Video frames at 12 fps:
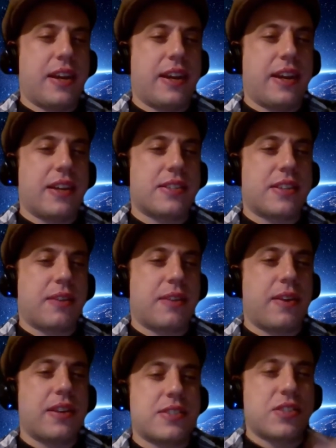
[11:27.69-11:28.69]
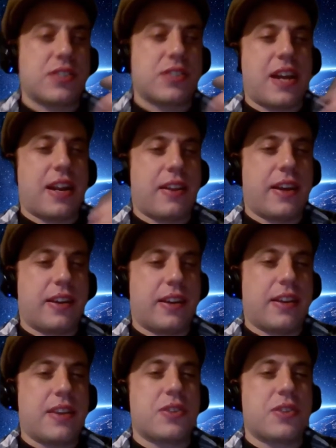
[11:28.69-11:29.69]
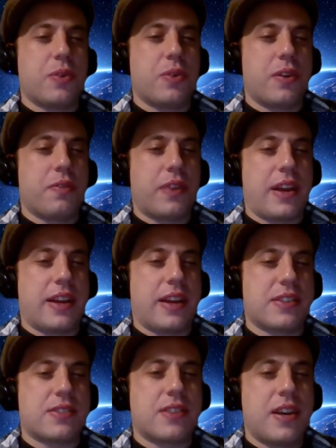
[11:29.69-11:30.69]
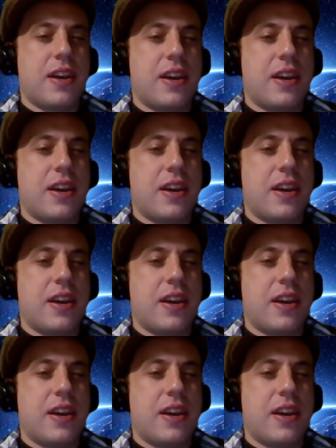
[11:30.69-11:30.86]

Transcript: I guess like right, it's just kind of like intuitive, and I guess